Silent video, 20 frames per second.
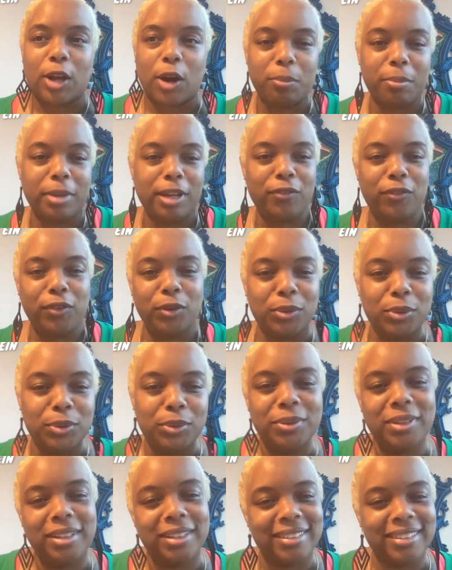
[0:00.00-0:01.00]
Don't be
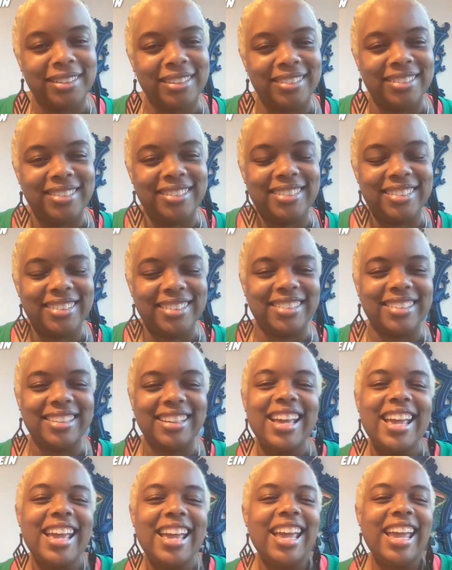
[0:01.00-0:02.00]
fooled
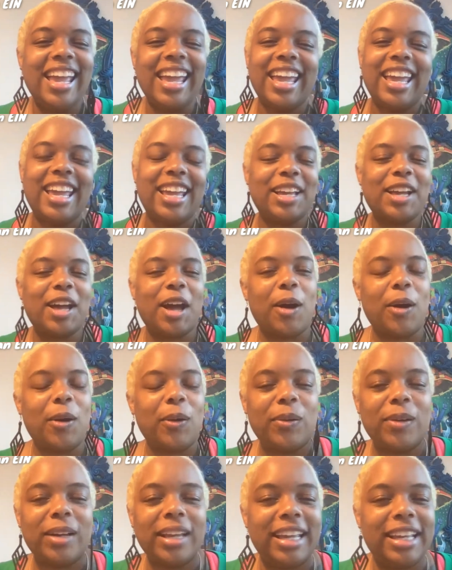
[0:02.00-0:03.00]
and
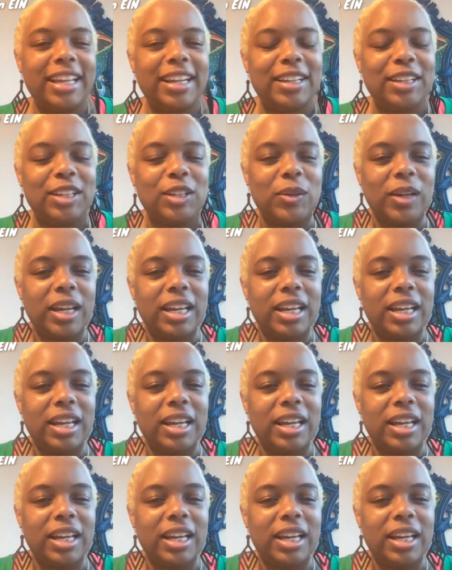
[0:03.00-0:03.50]
go and you